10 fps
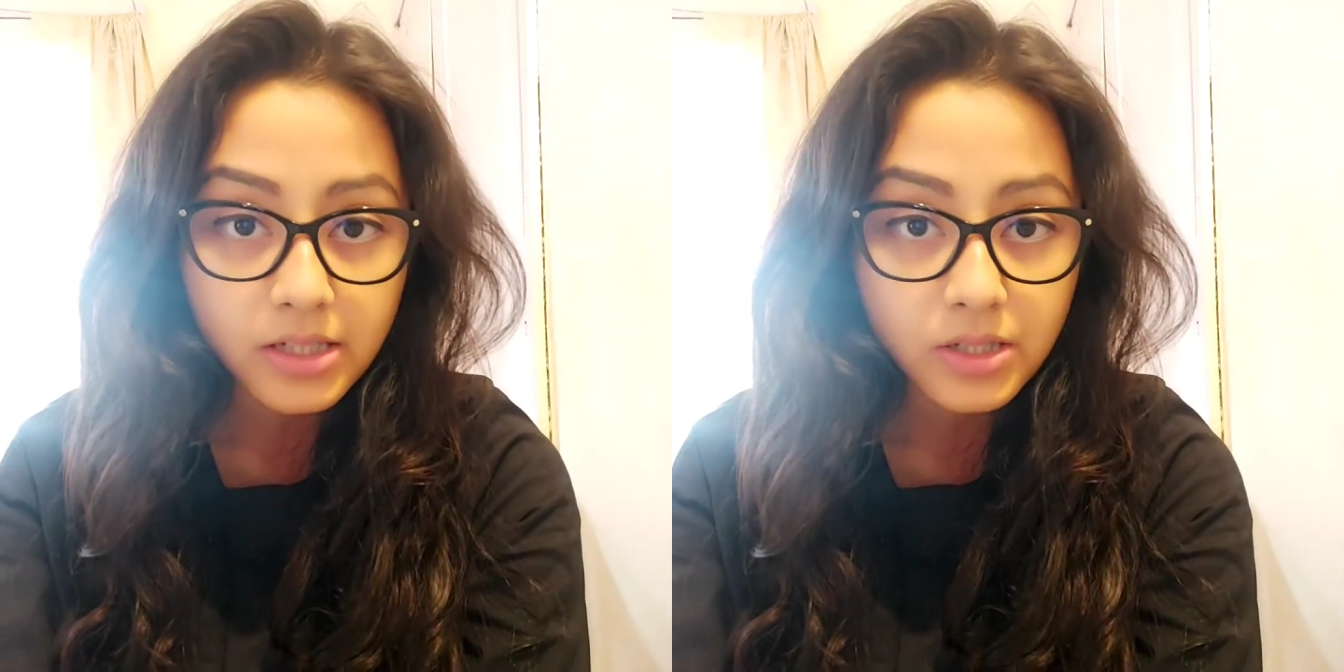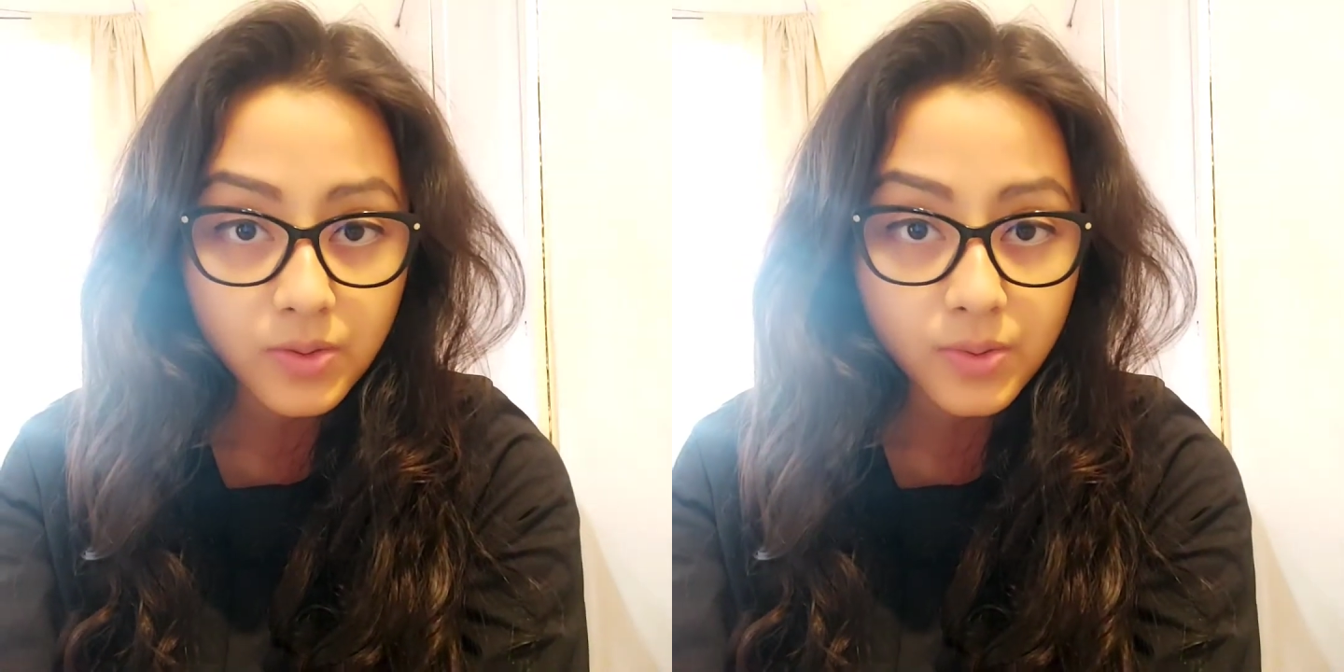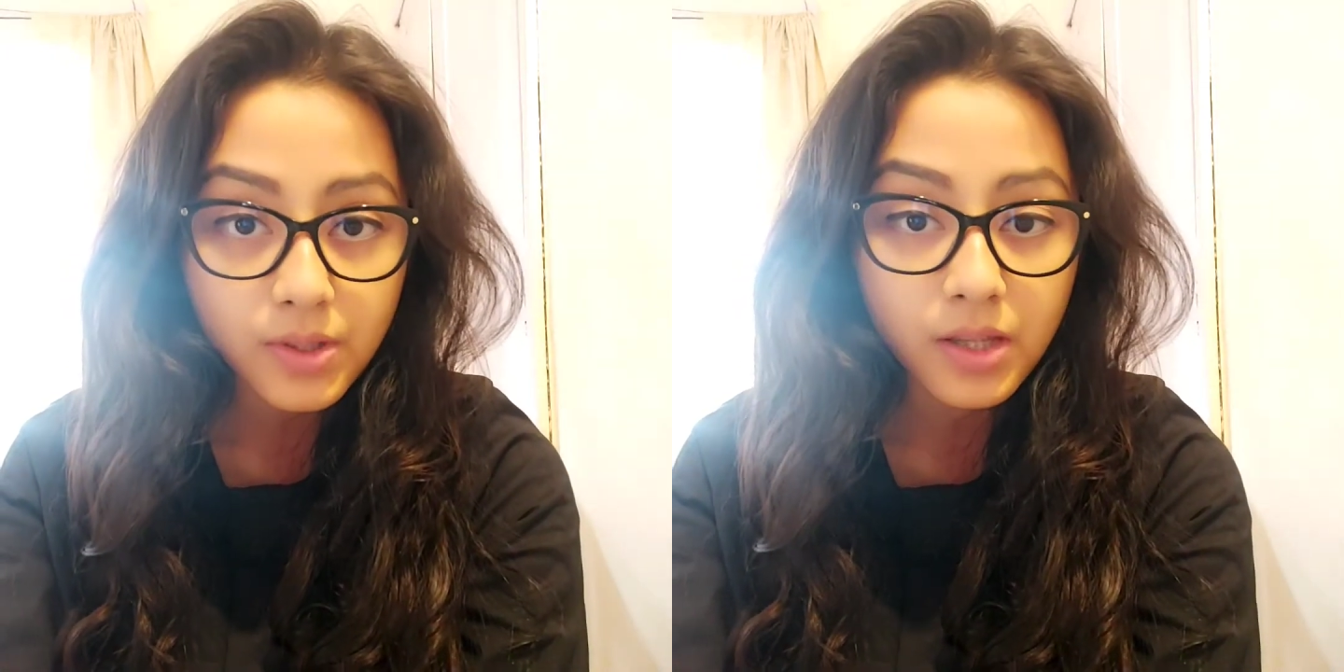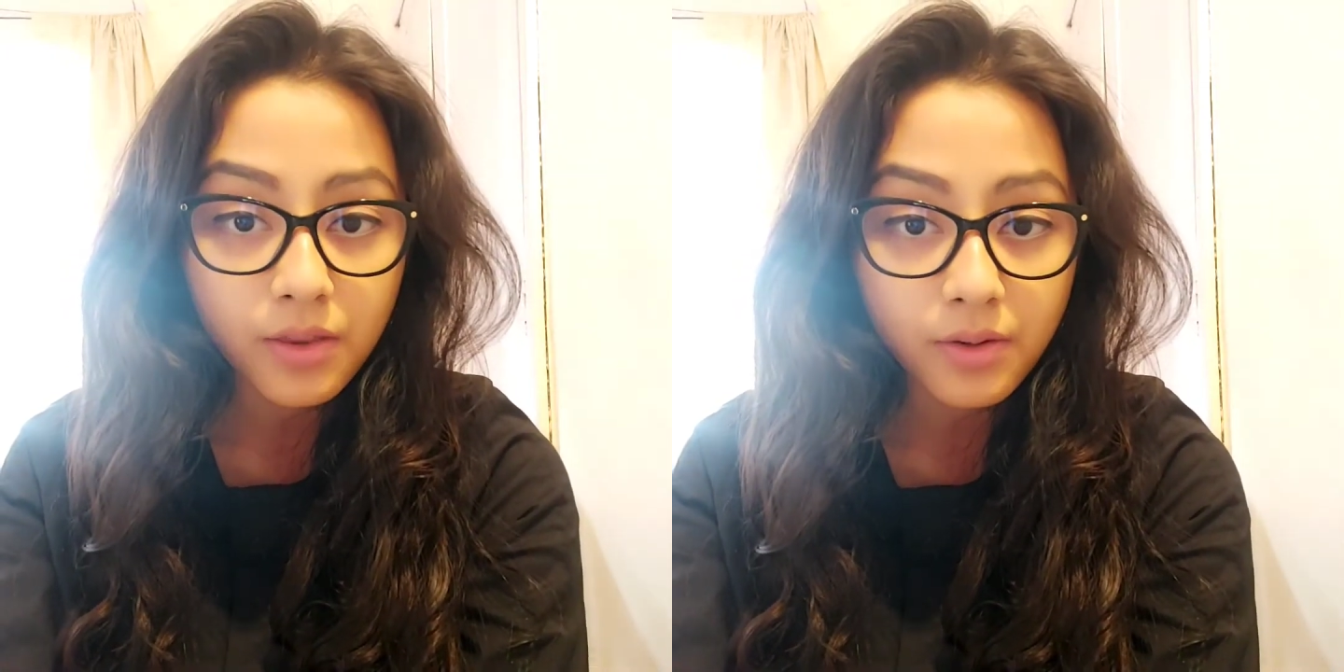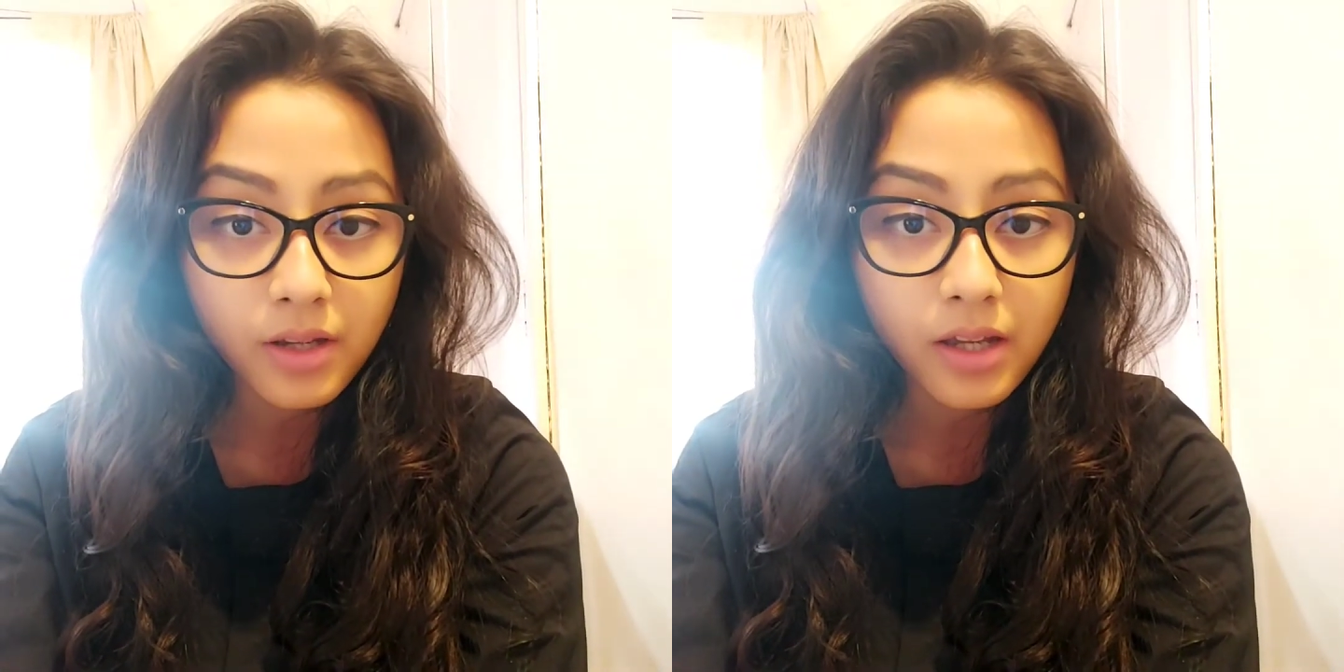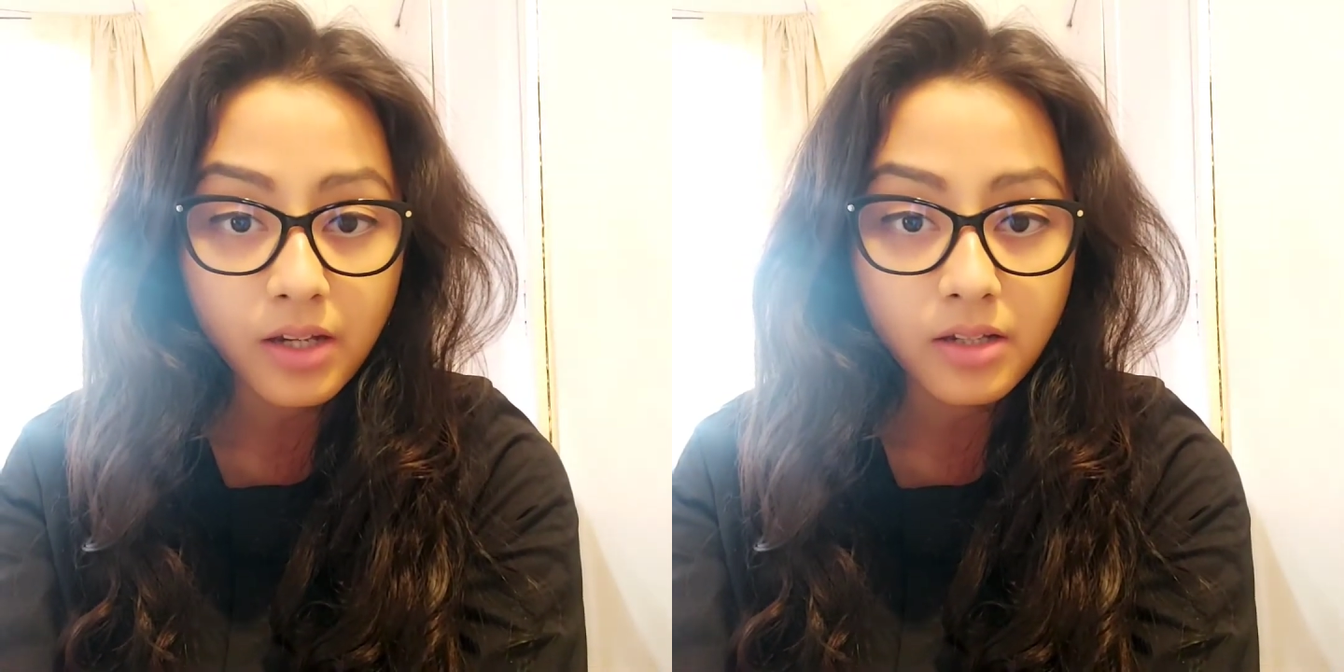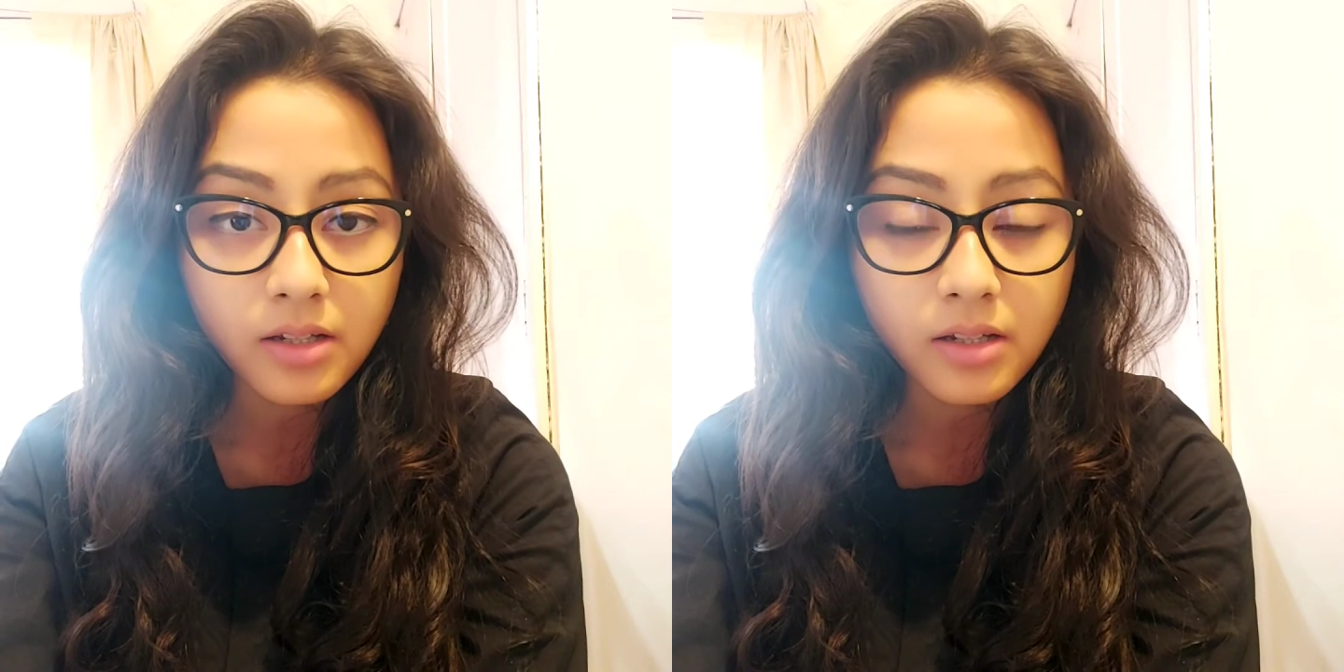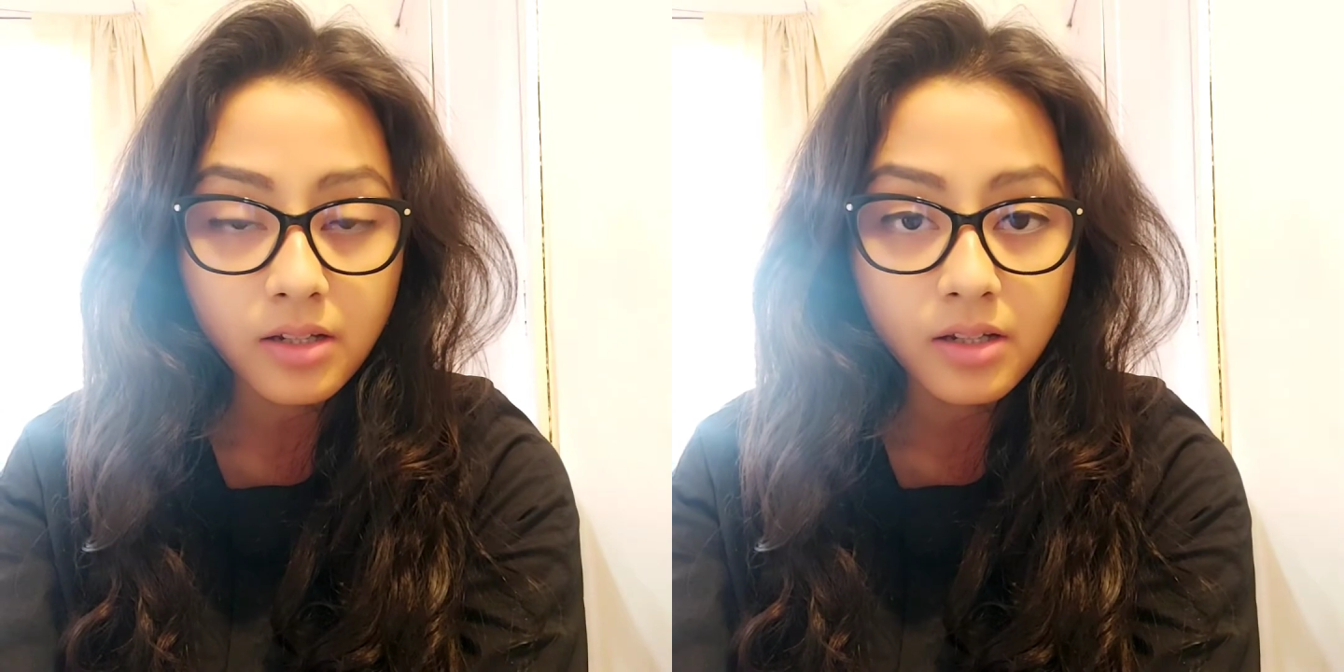day two, day three,
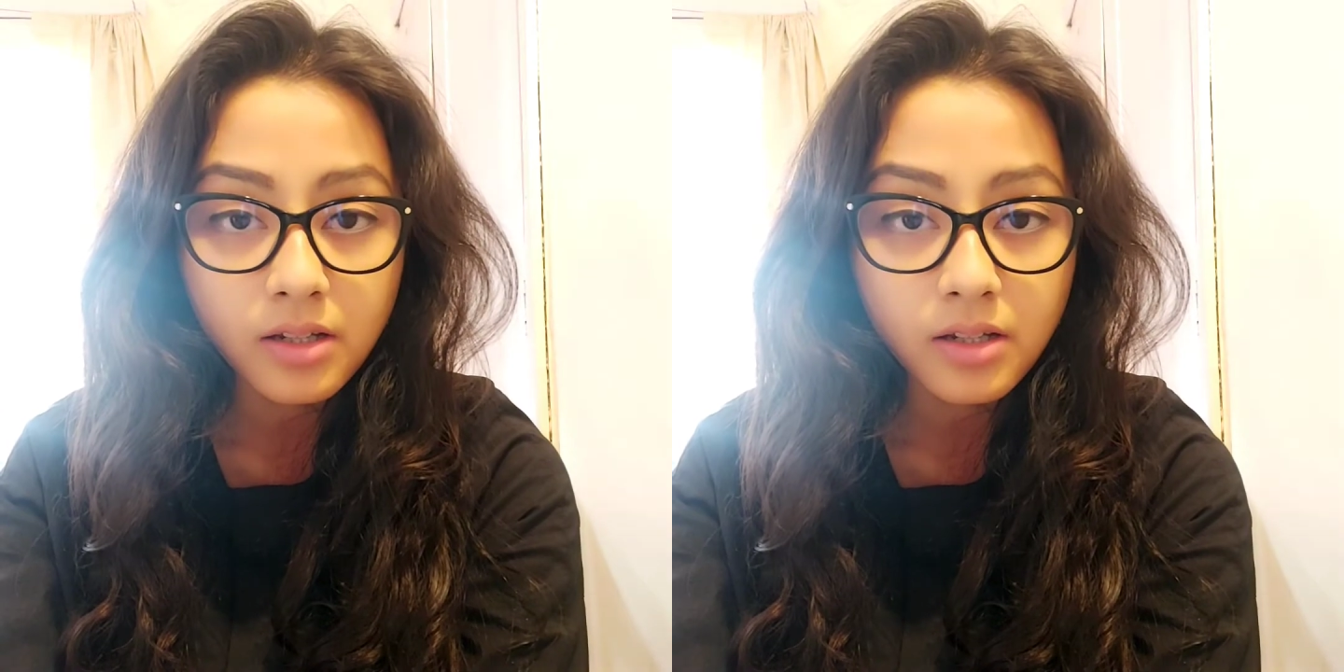and